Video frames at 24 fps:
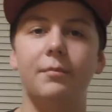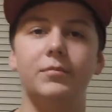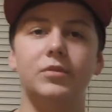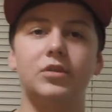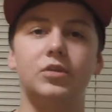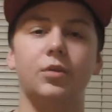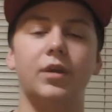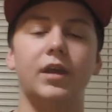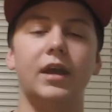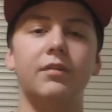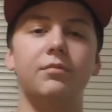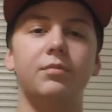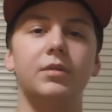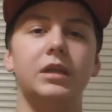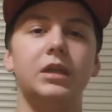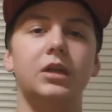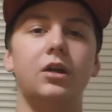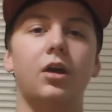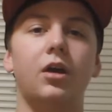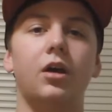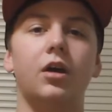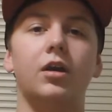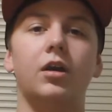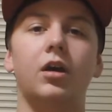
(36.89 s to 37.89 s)
So I have been
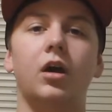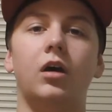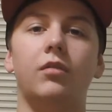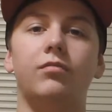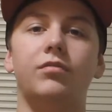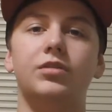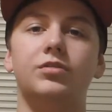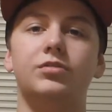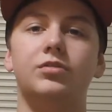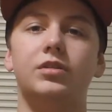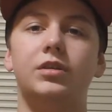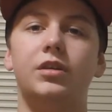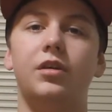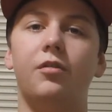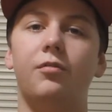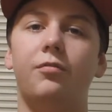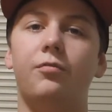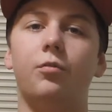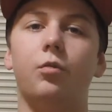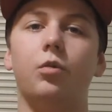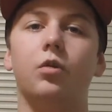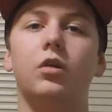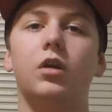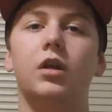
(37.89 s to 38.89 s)
gone, obviously,
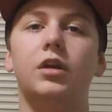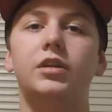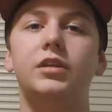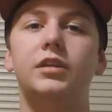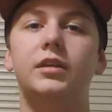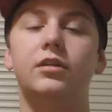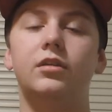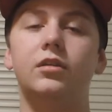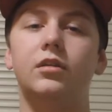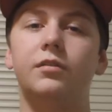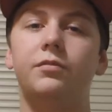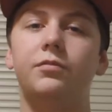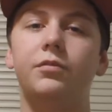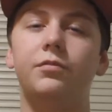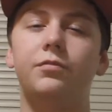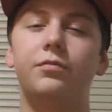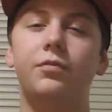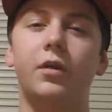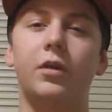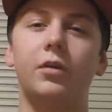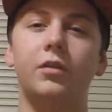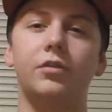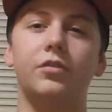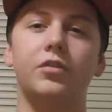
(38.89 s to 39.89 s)
for a year. If you
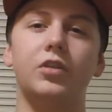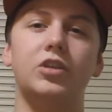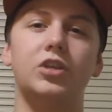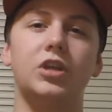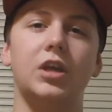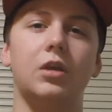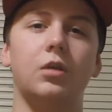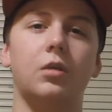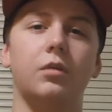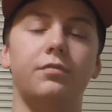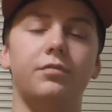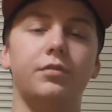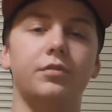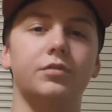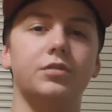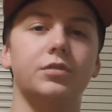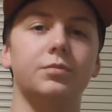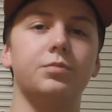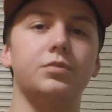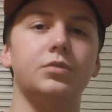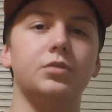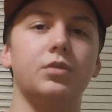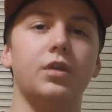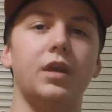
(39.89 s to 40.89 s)
follow the channel, if you're
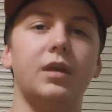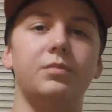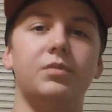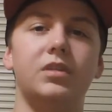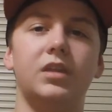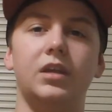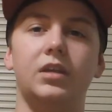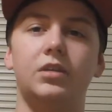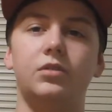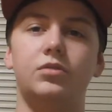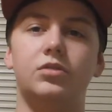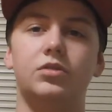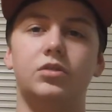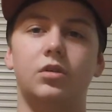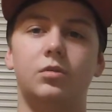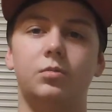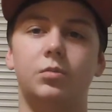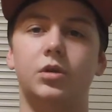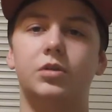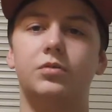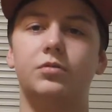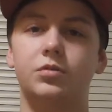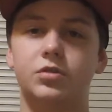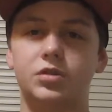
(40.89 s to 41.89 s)
subscribed, thank you so
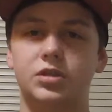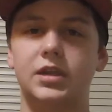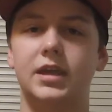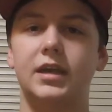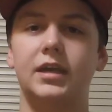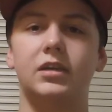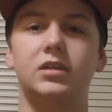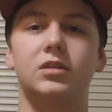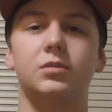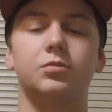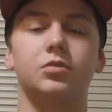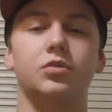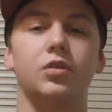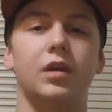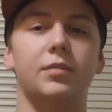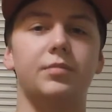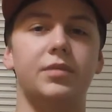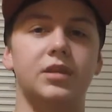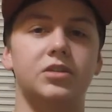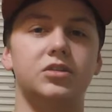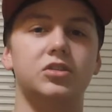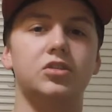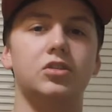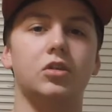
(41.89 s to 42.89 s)
much for staying
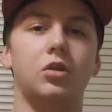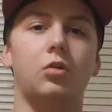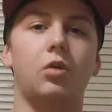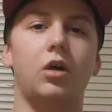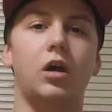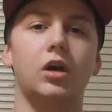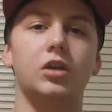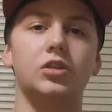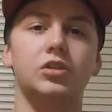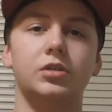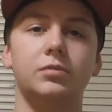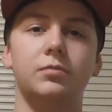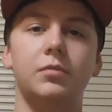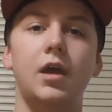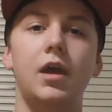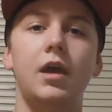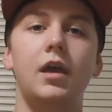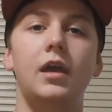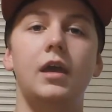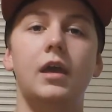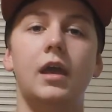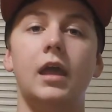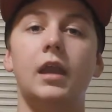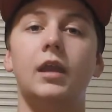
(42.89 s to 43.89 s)
subscribed. That's so awesome.
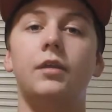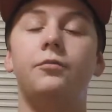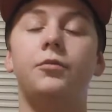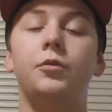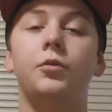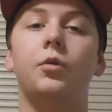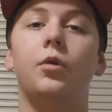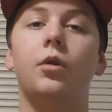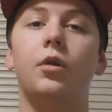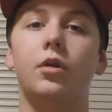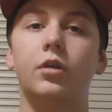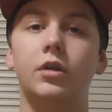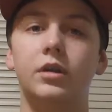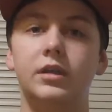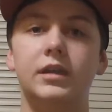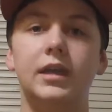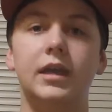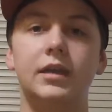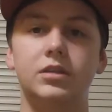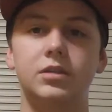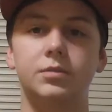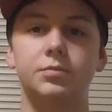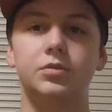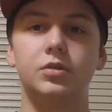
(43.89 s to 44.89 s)
And if you aren't
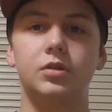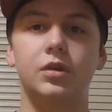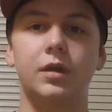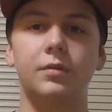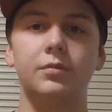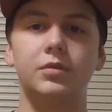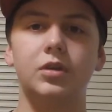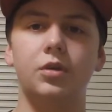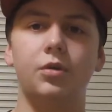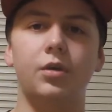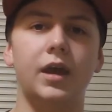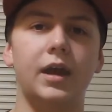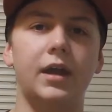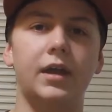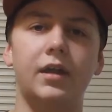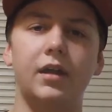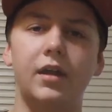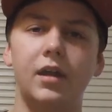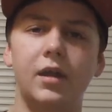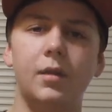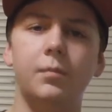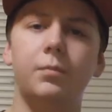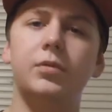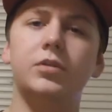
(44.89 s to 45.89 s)
yet subscribed, go ahead,
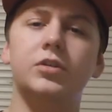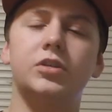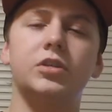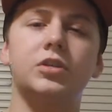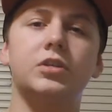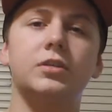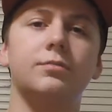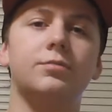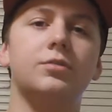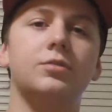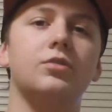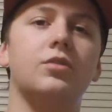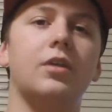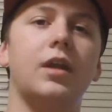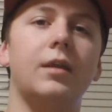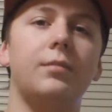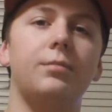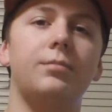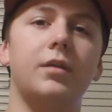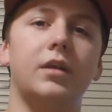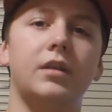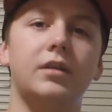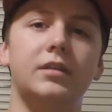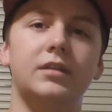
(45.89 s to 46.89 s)
push the
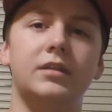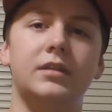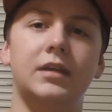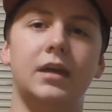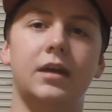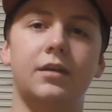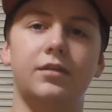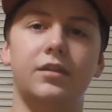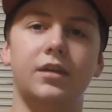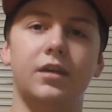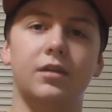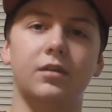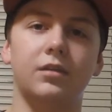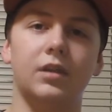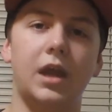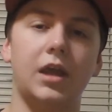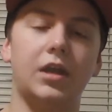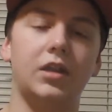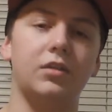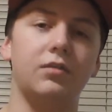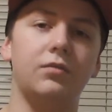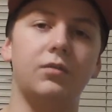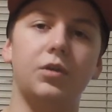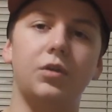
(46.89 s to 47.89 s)
subscribe button down there.
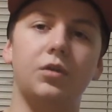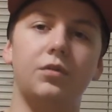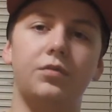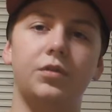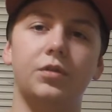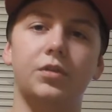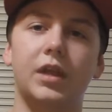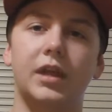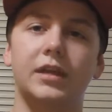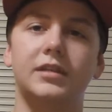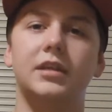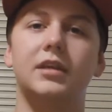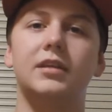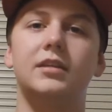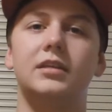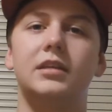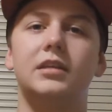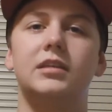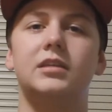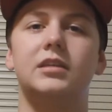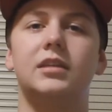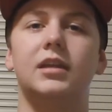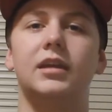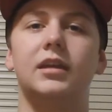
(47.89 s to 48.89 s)
Like the video if you liked it,
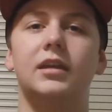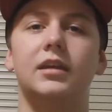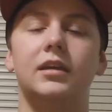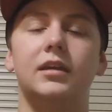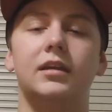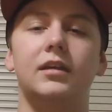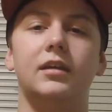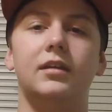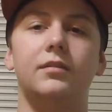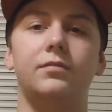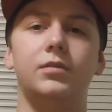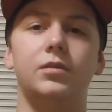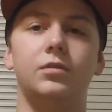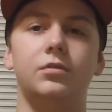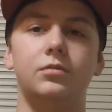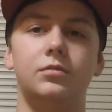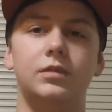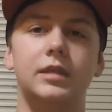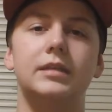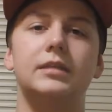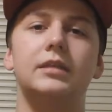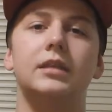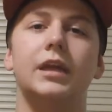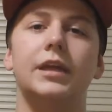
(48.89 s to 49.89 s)
dislike it if you
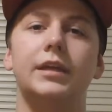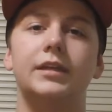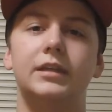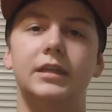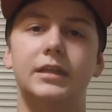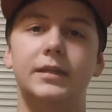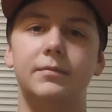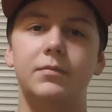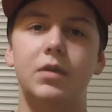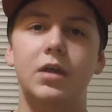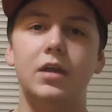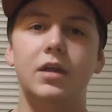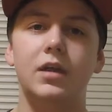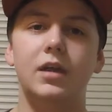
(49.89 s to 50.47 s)
disliked it.